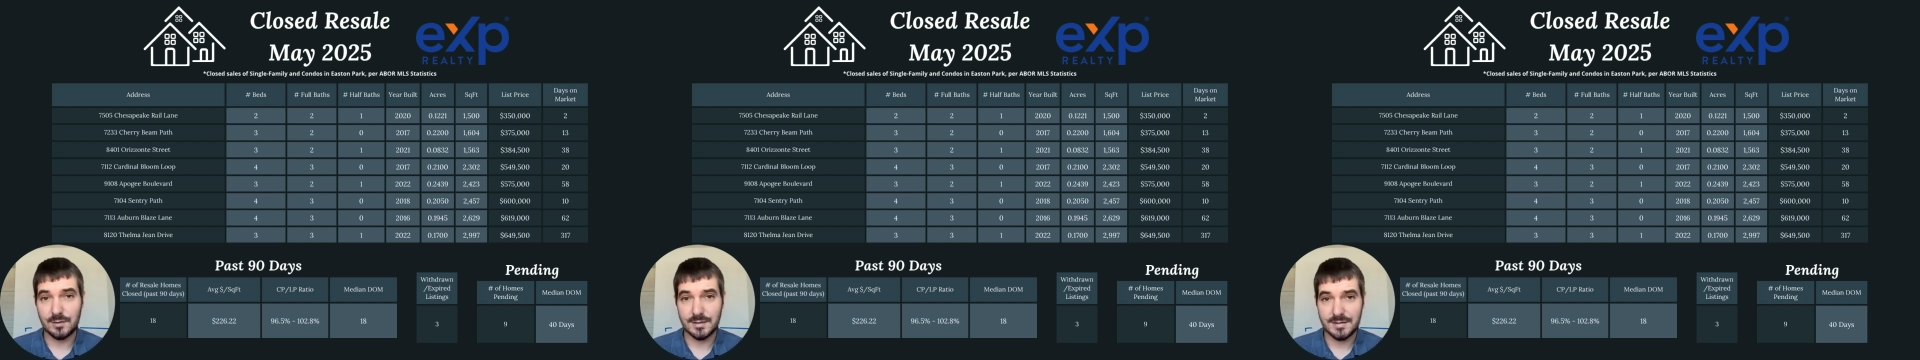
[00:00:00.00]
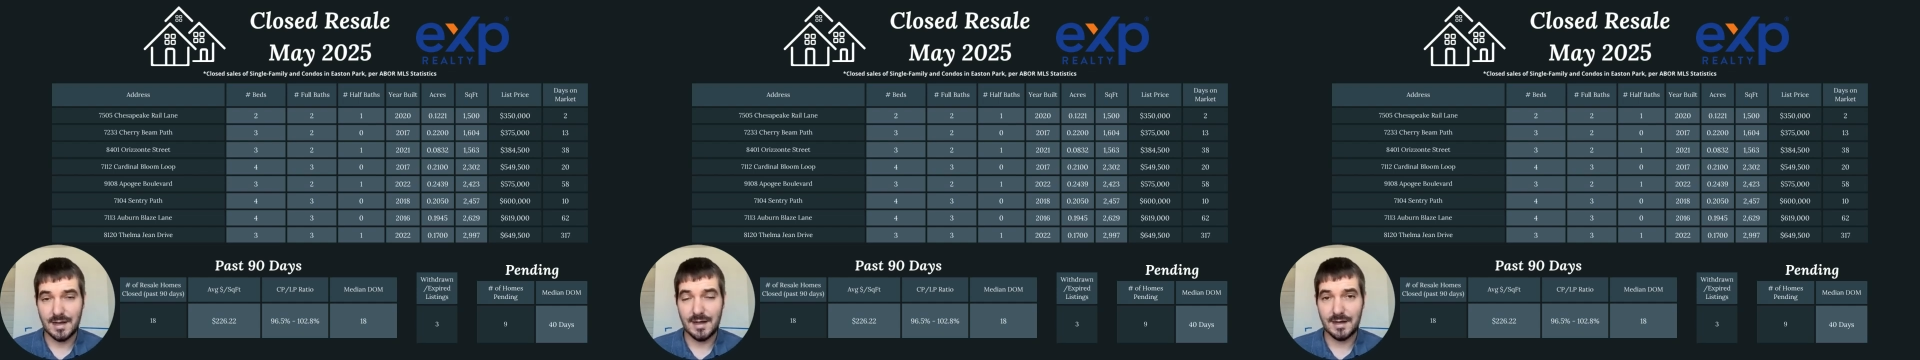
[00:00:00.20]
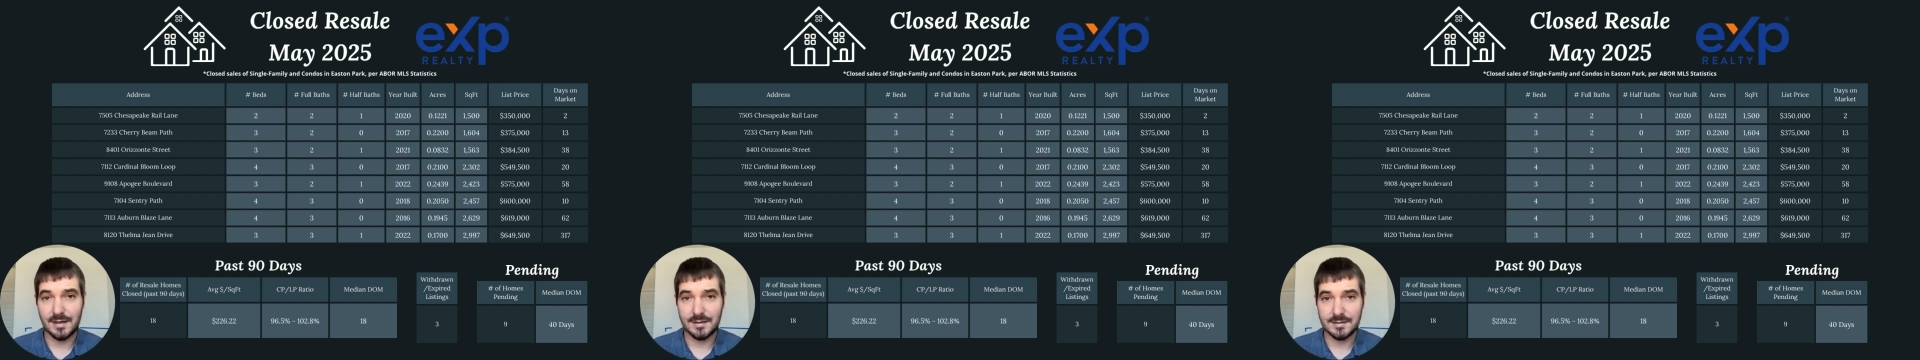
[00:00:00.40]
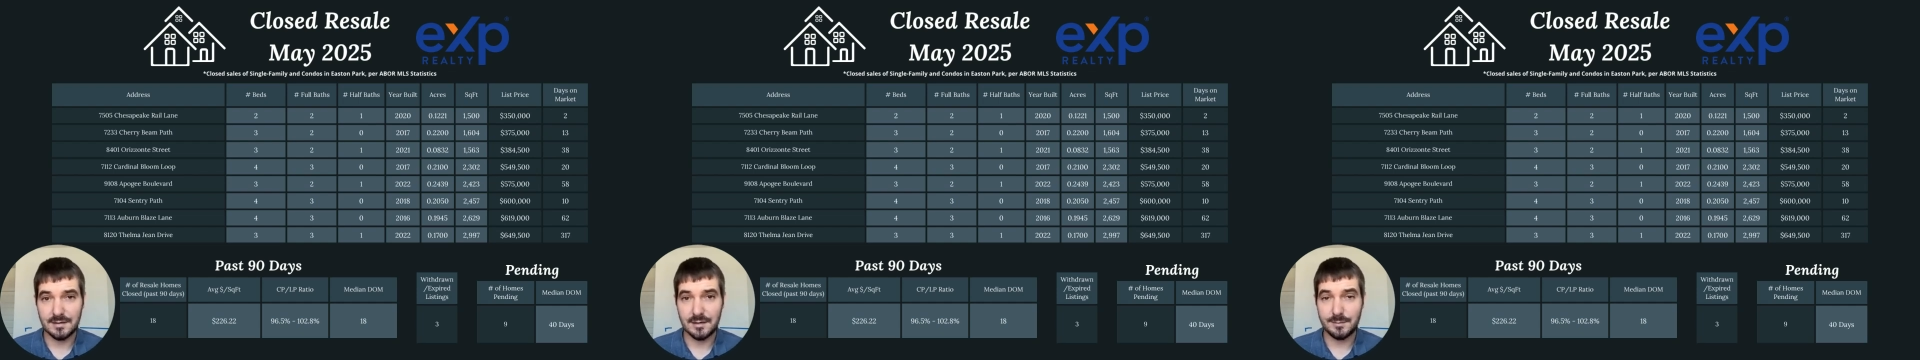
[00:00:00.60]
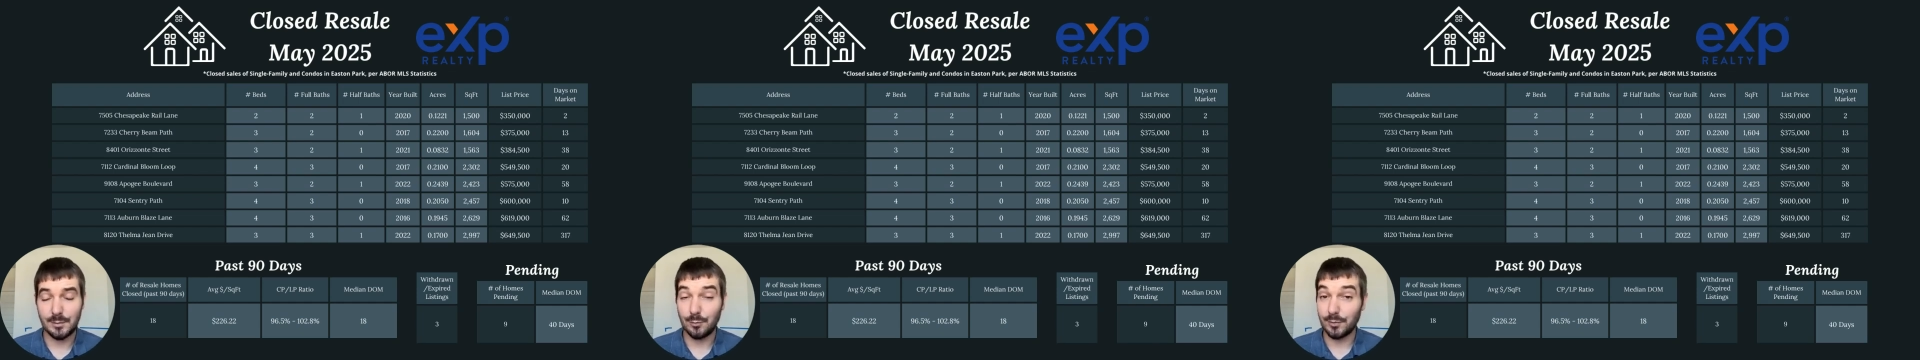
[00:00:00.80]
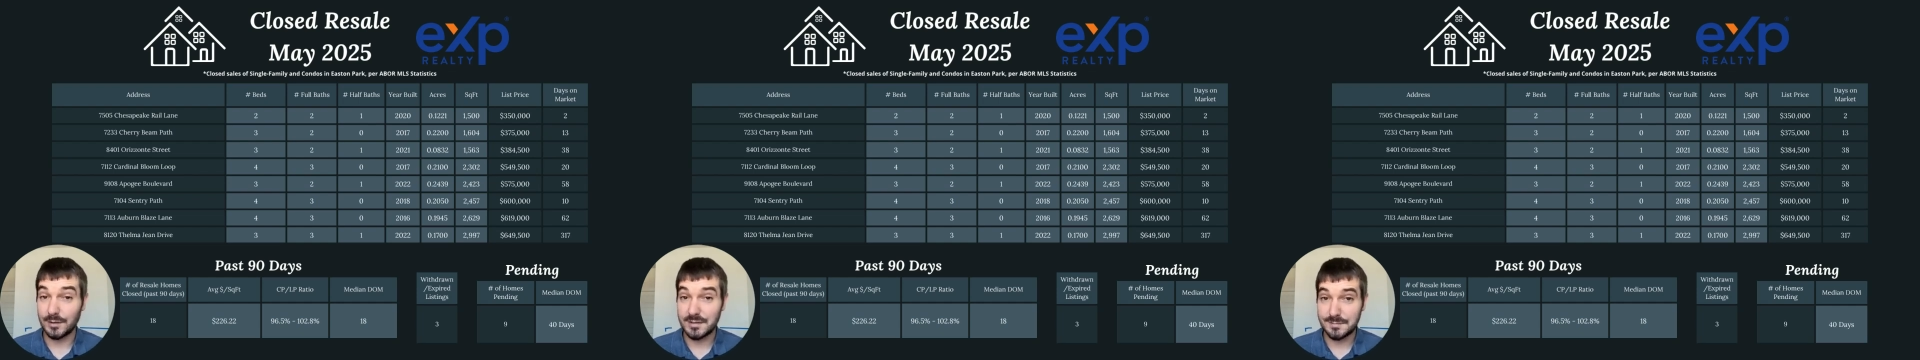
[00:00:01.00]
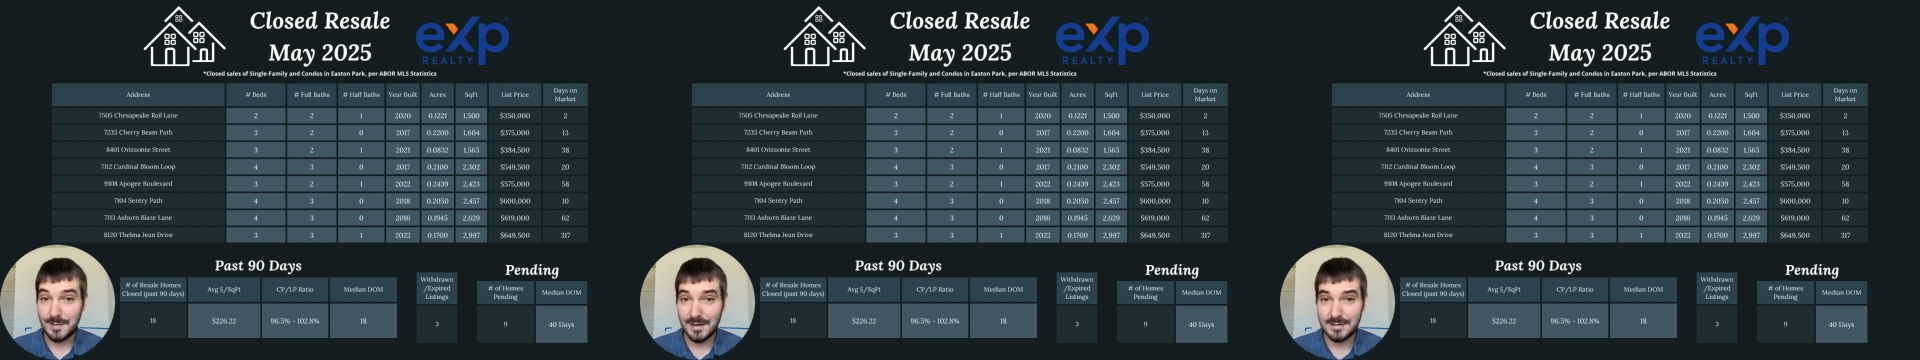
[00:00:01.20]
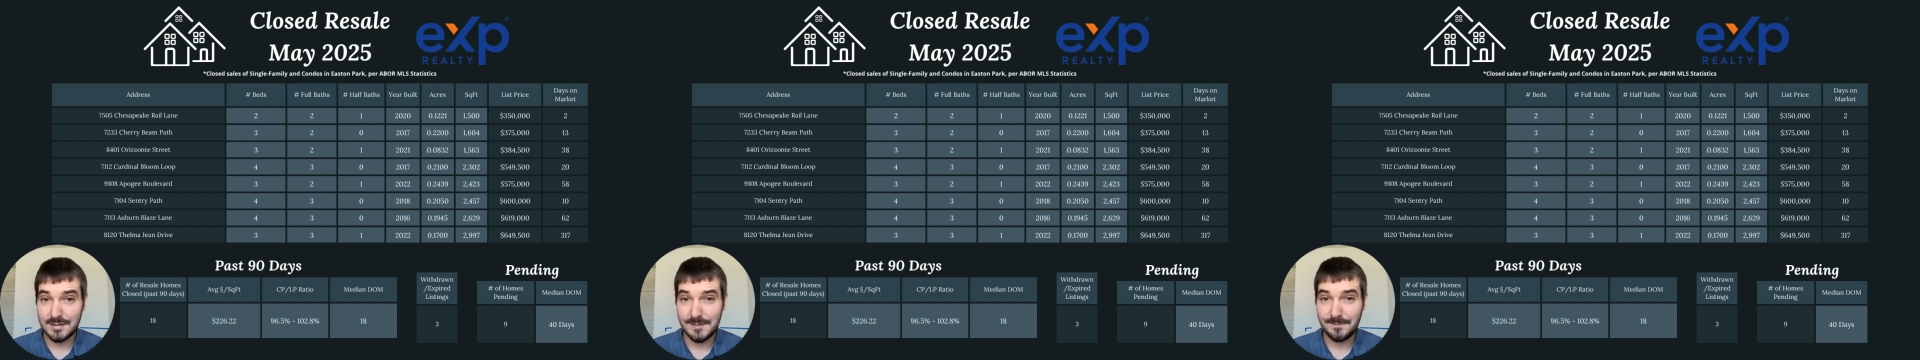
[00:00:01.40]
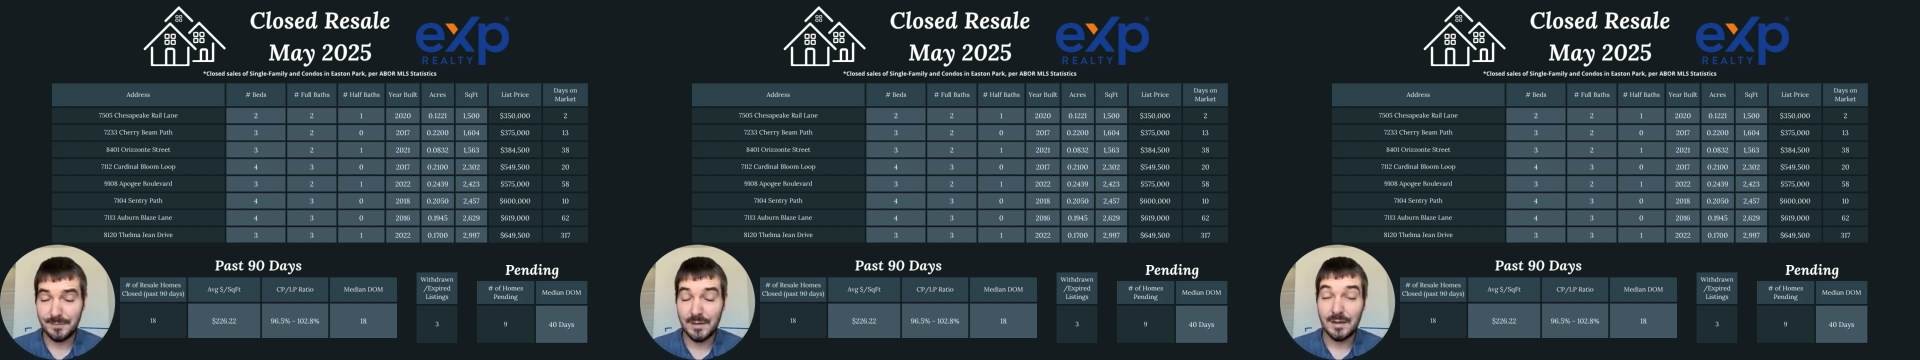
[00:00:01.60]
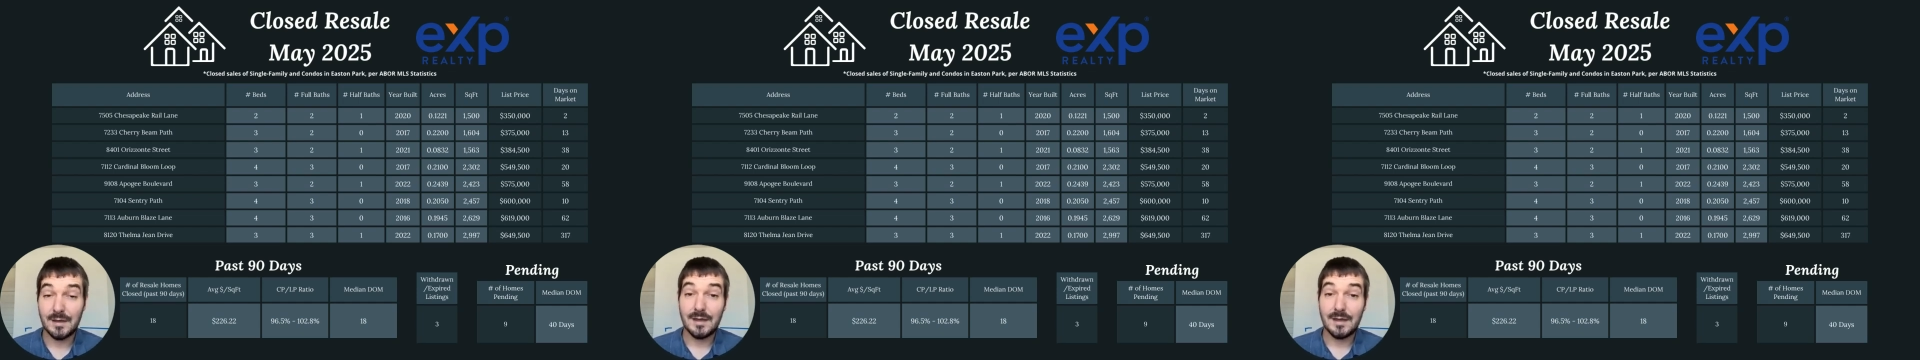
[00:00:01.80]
high as a lot of people were expecting,